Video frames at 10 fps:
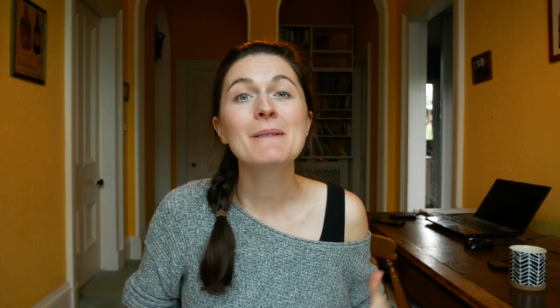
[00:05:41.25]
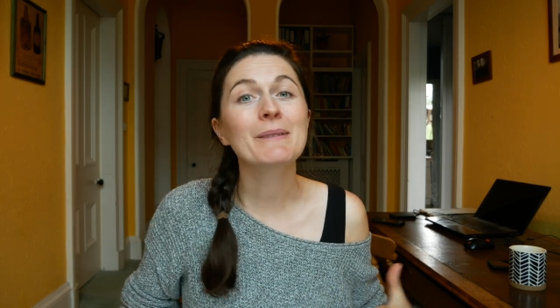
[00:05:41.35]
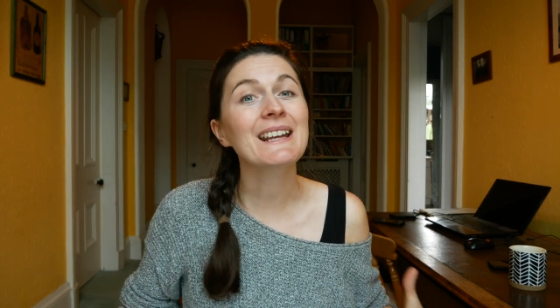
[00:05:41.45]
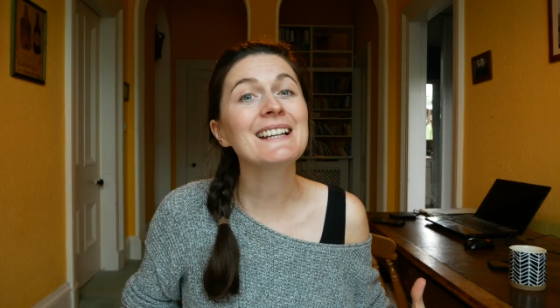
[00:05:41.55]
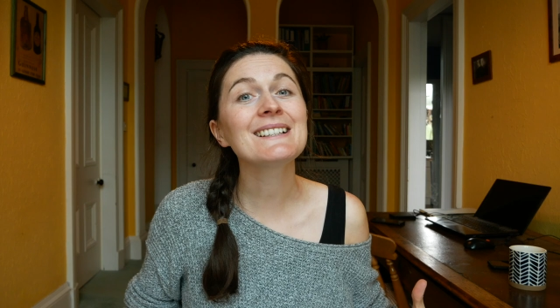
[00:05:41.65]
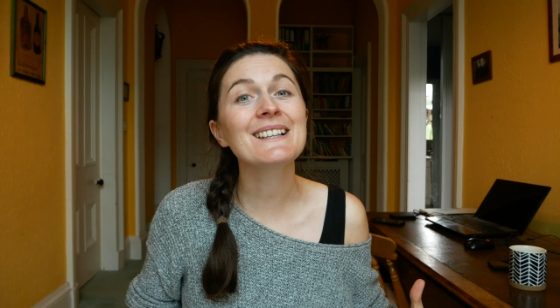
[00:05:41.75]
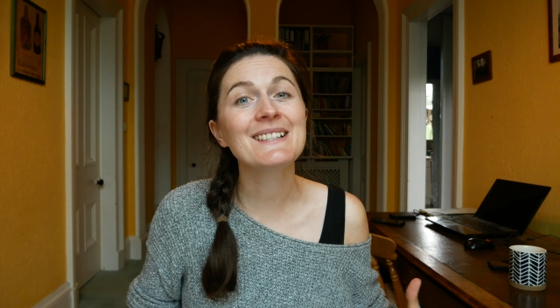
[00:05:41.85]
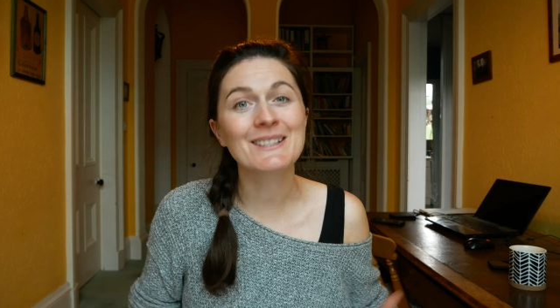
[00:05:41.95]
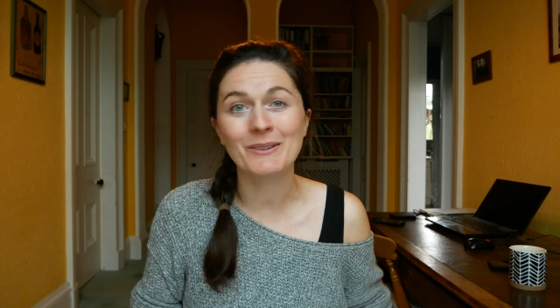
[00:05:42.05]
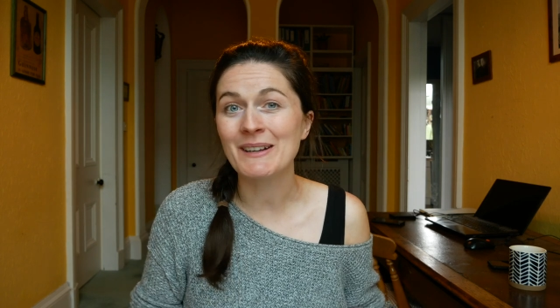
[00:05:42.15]
but it is
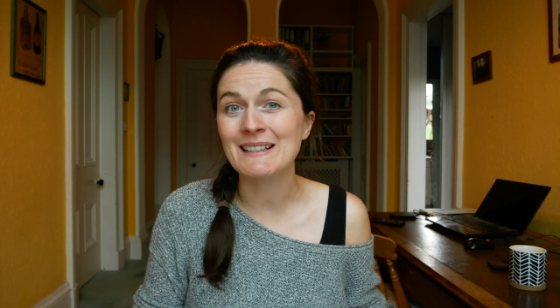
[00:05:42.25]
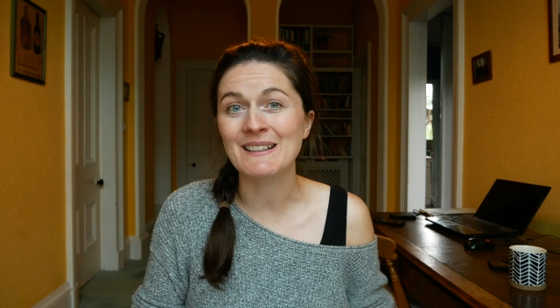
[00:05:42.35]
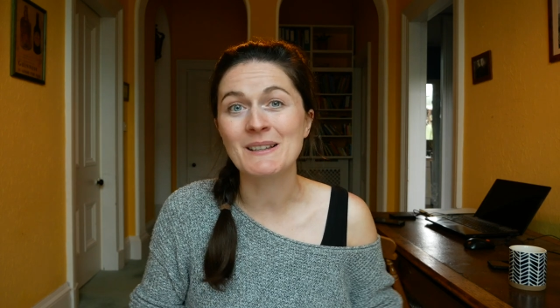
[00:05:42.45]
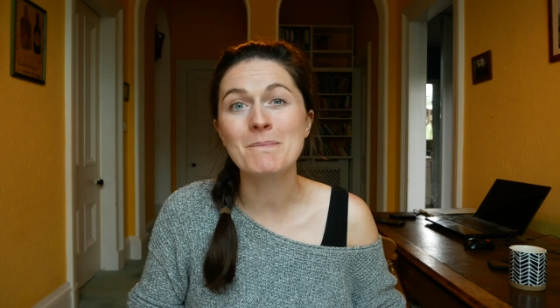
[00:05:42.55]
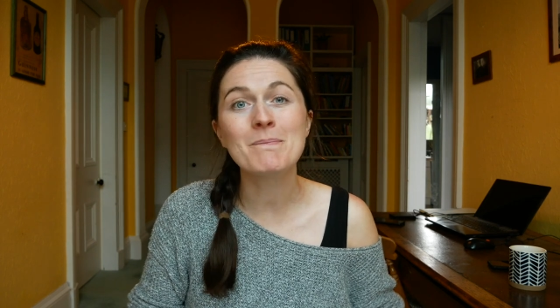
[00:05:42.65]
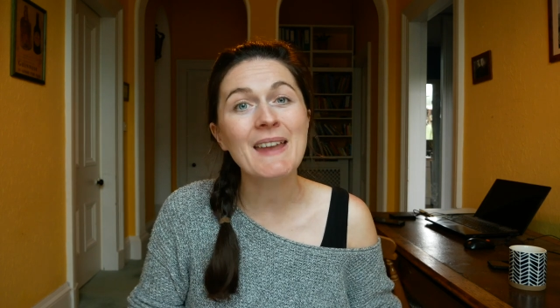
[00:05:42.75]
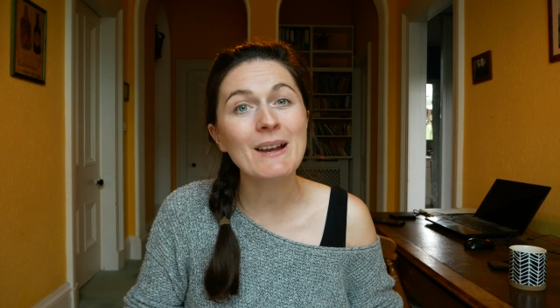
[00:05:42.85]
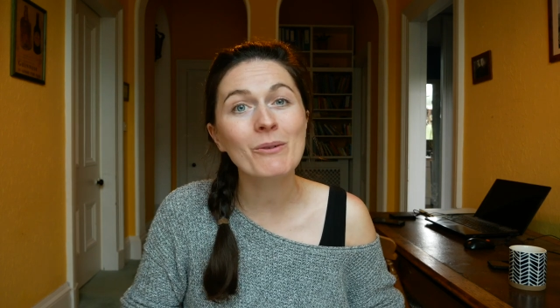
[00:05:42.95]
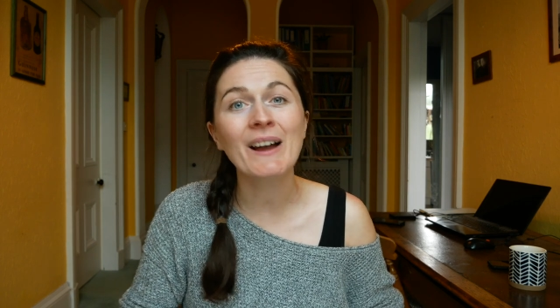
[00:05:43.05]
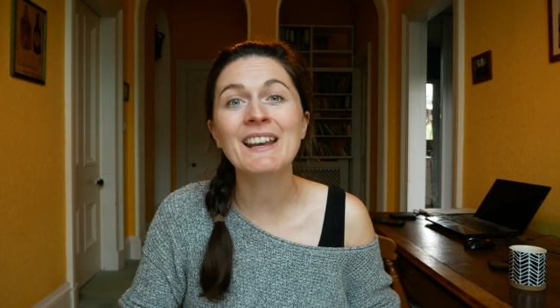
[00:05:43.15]
so easy to
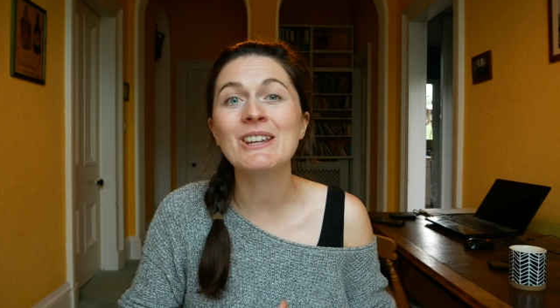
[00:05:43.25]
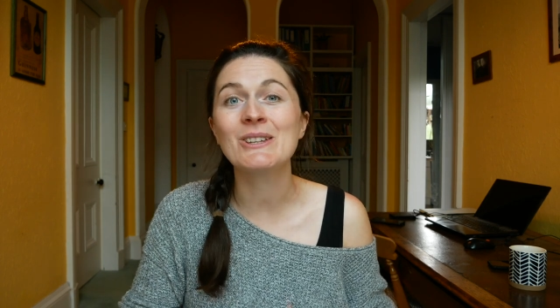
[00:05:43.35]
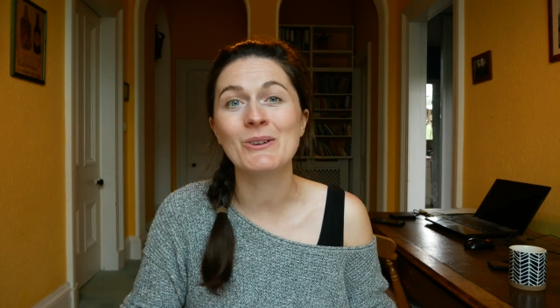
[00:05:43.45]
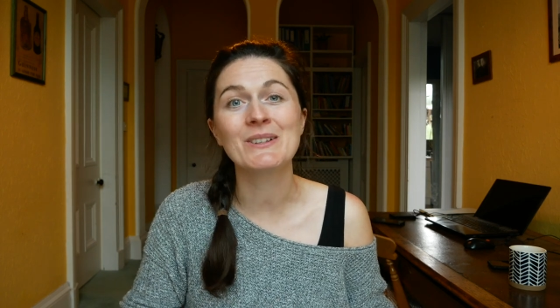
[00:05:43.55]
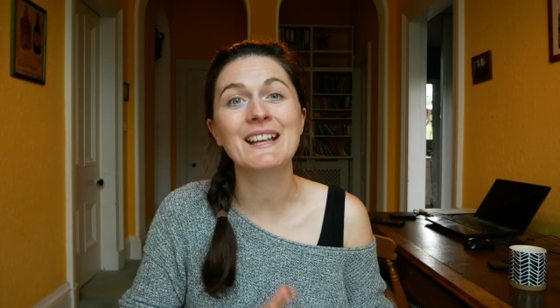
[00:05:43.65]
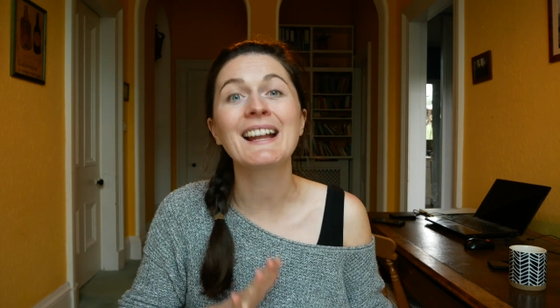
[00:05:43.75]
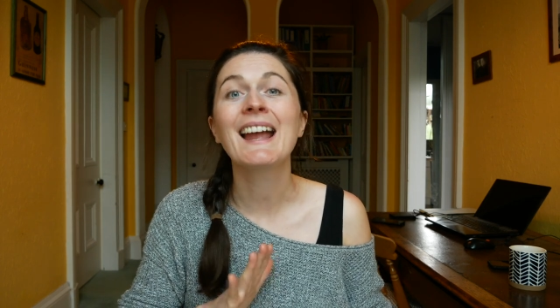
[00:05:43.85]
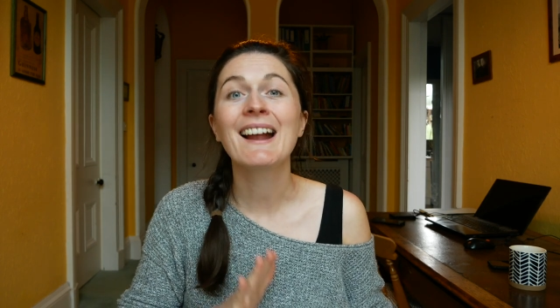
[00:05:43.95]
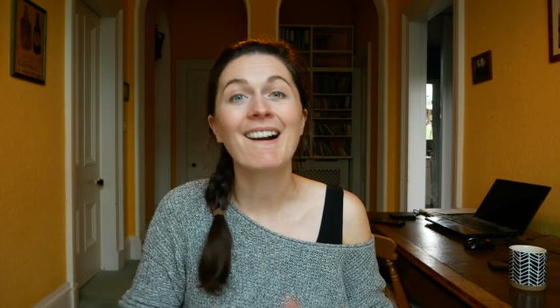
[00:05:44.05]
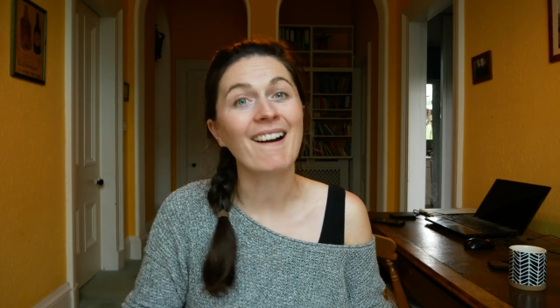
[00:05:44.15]
make one using
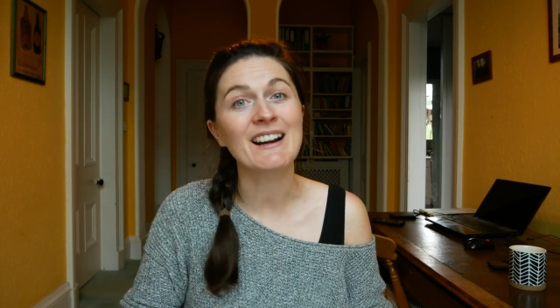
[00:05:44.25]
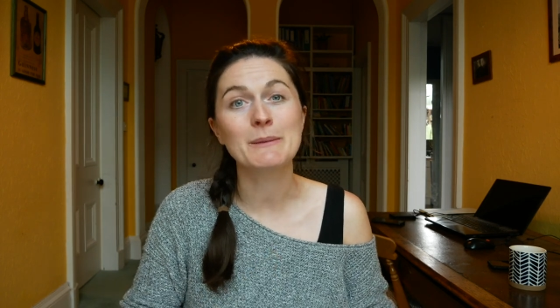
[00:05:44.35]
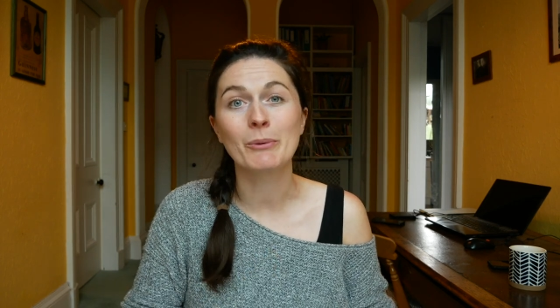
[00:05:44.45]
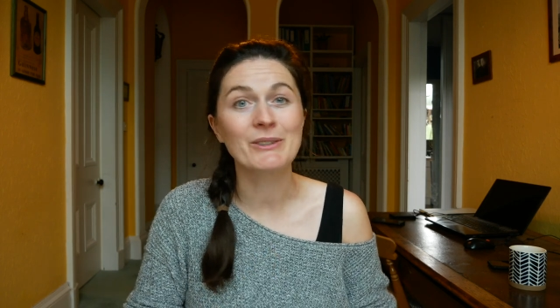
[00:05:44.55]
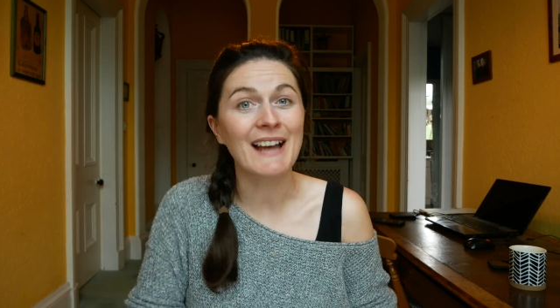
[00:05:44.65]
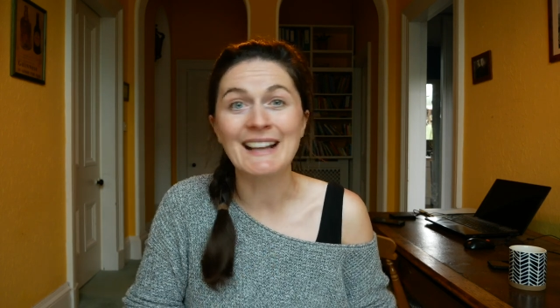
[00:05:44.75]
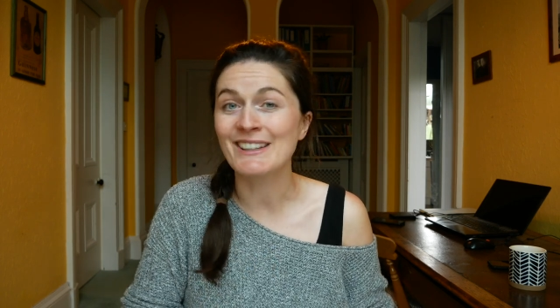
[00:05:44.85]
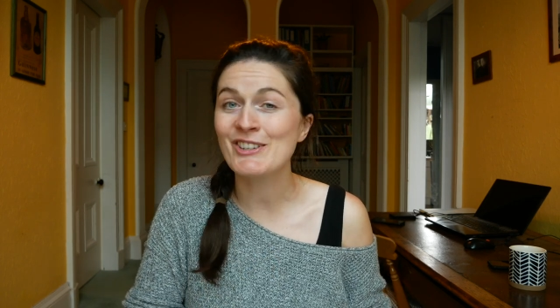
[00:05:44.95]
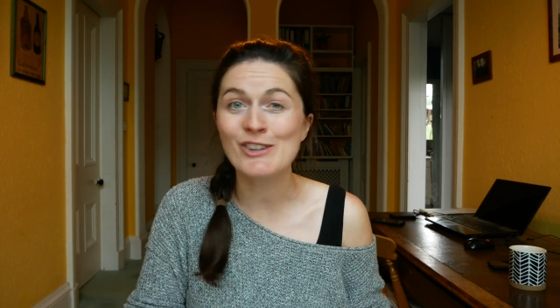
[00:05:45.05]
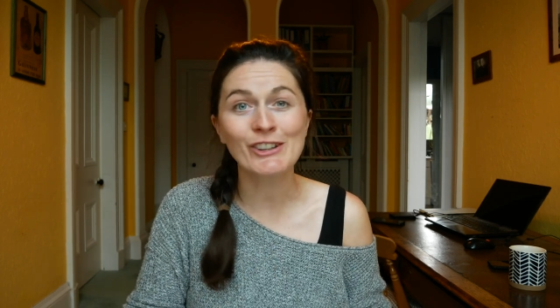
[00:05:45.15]
cardboard and
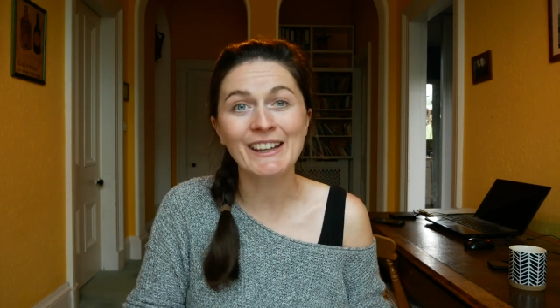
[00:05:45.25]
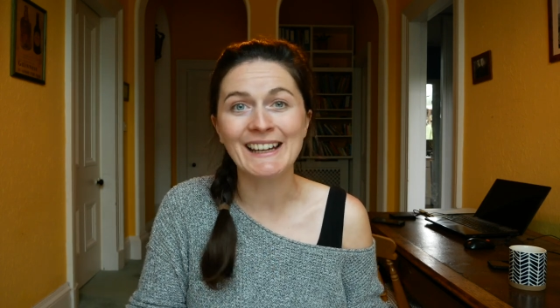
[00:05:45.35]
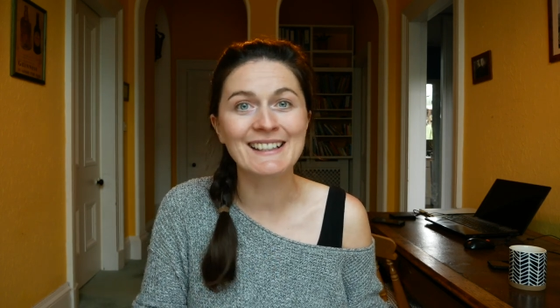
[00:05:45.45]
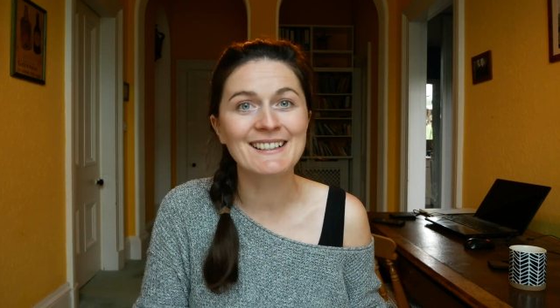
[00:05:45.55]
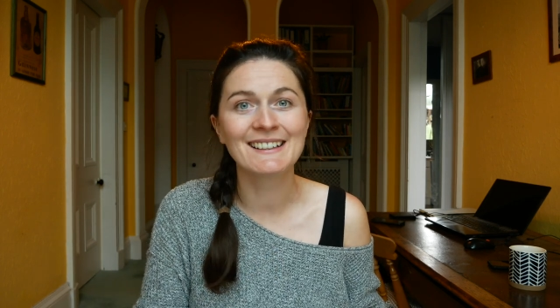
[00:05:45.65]
a shoelace.